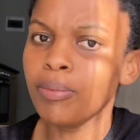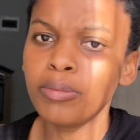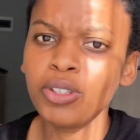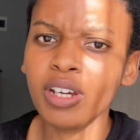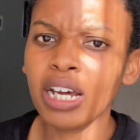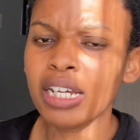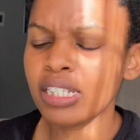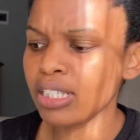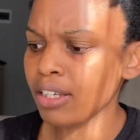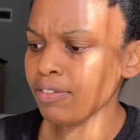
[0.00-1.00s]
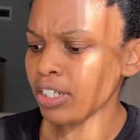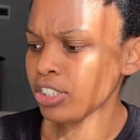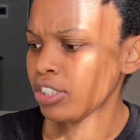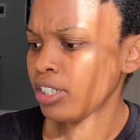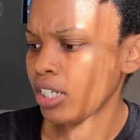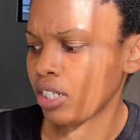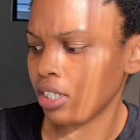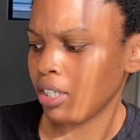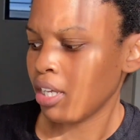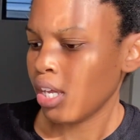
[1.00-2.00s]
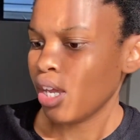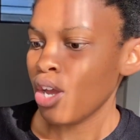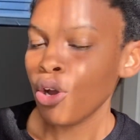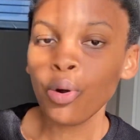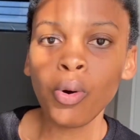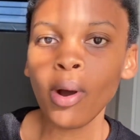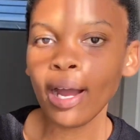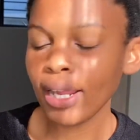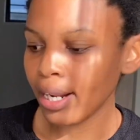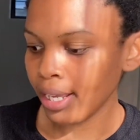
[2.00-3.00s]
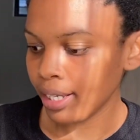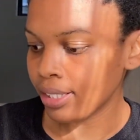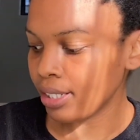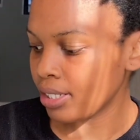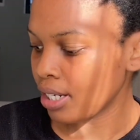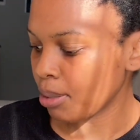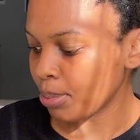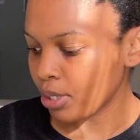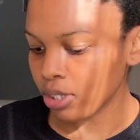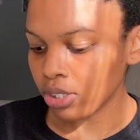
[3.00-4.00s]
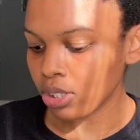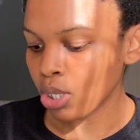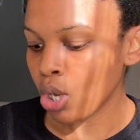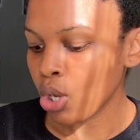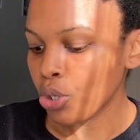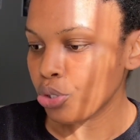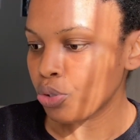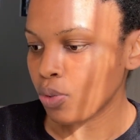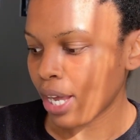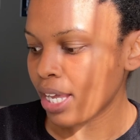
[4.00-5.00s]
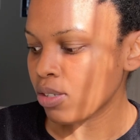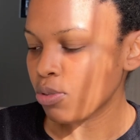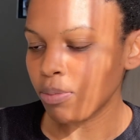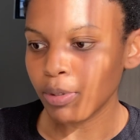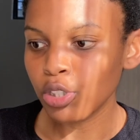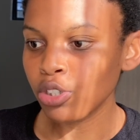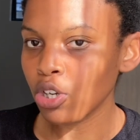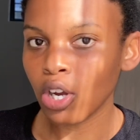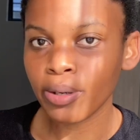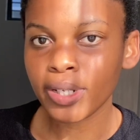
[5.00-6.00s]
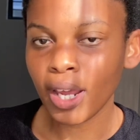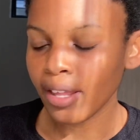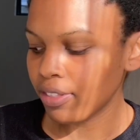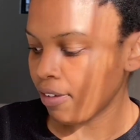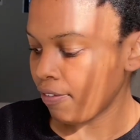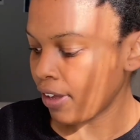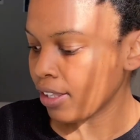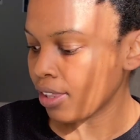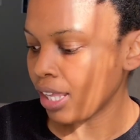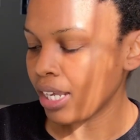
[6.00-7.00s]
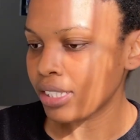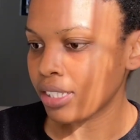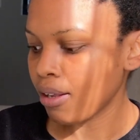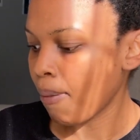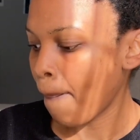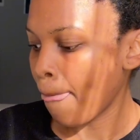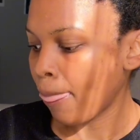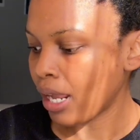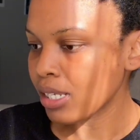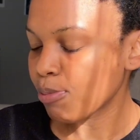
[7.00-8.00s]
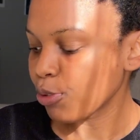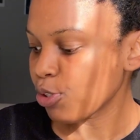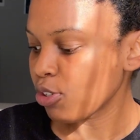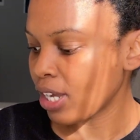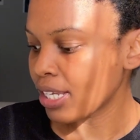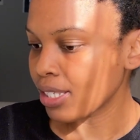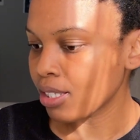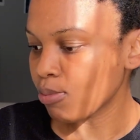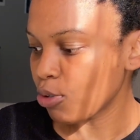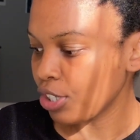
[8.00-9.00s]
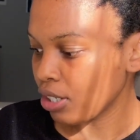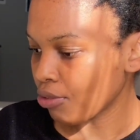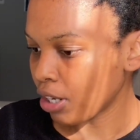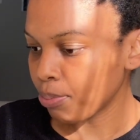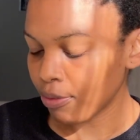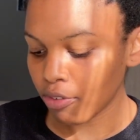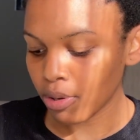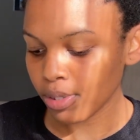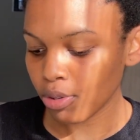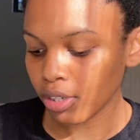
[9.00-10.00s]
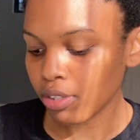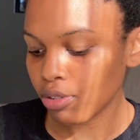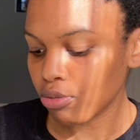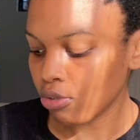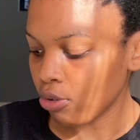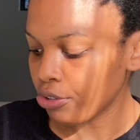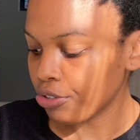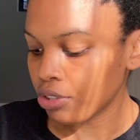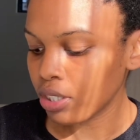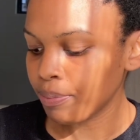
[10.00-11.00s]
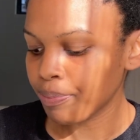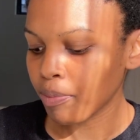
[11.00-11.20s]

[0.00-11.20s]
You guys, I've actually had quite a hectic day because you guys would be shocked at the fact that I spoke to you guys this morning right before I was going to do laundry.